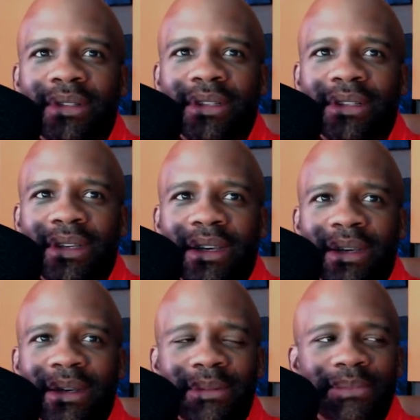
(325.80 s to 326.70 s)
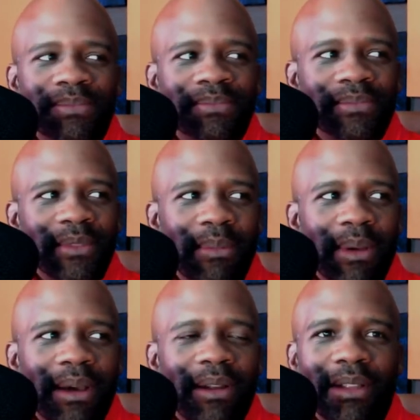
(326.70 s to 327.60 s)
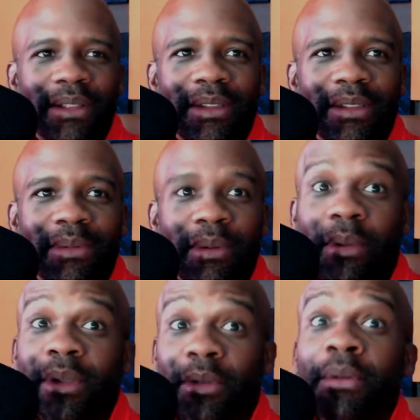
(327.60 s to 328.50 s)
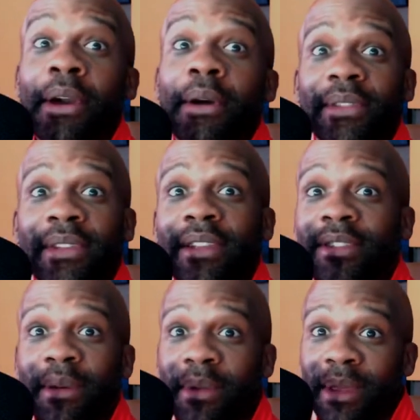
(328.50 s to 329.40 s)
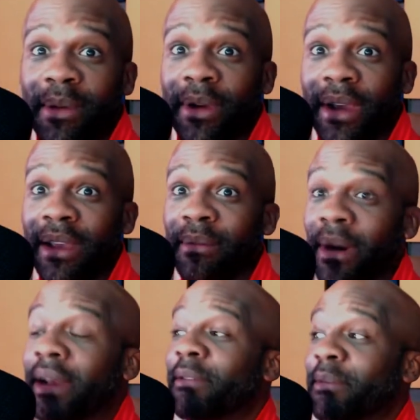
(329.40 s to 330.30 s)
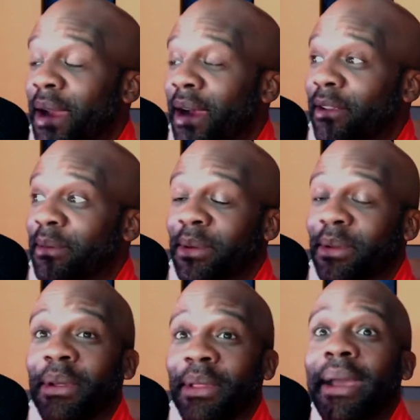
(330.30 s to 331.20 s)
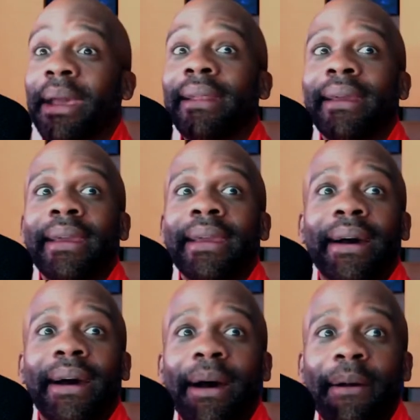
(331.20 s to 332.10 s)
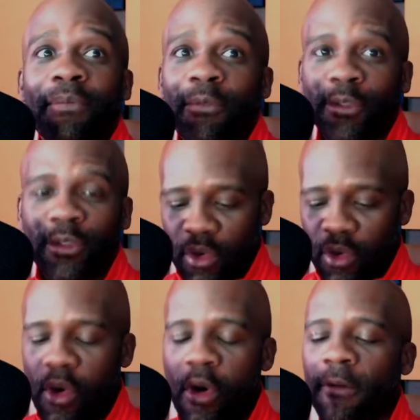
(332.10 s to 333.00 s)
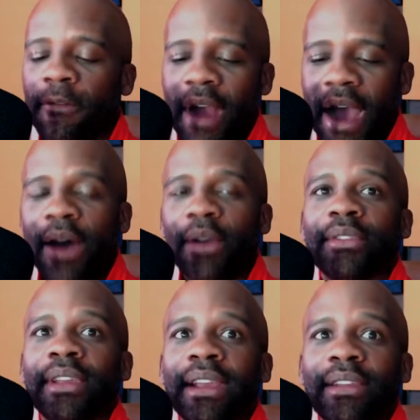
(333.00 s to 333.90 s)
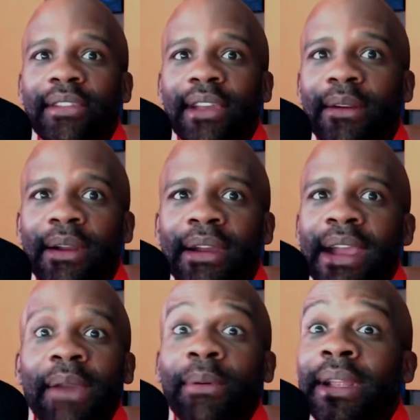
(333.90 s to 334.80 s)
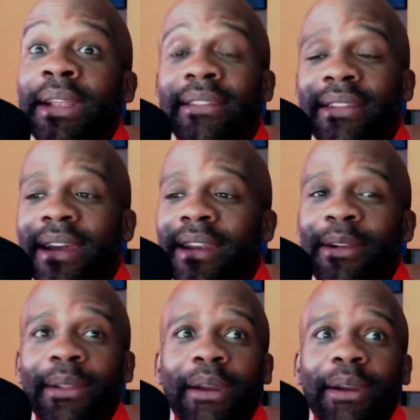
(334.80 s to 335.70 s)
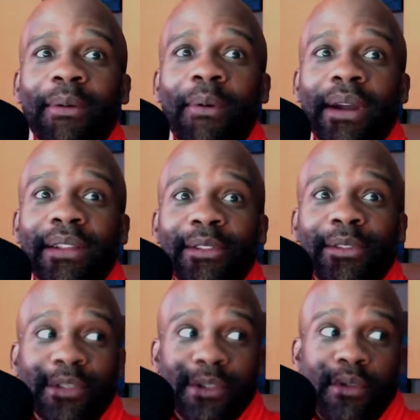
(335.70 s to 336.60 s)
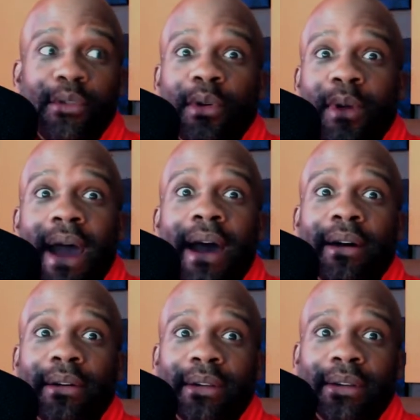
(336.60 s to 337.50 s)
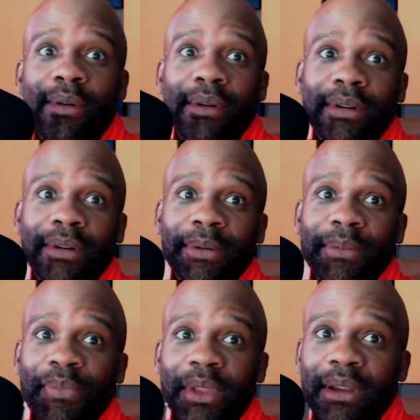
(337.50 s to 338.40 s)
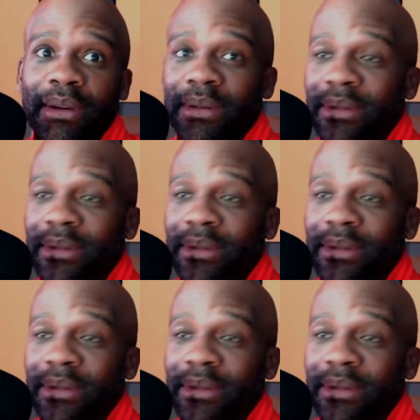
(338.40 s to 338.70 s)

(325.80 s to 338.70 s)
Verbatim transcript: um, about all of this? What we do know is that some of them were getting money from Cosby. We do know that um, for school, for housing, etc. When he decided he no longer wanted to screw around or you know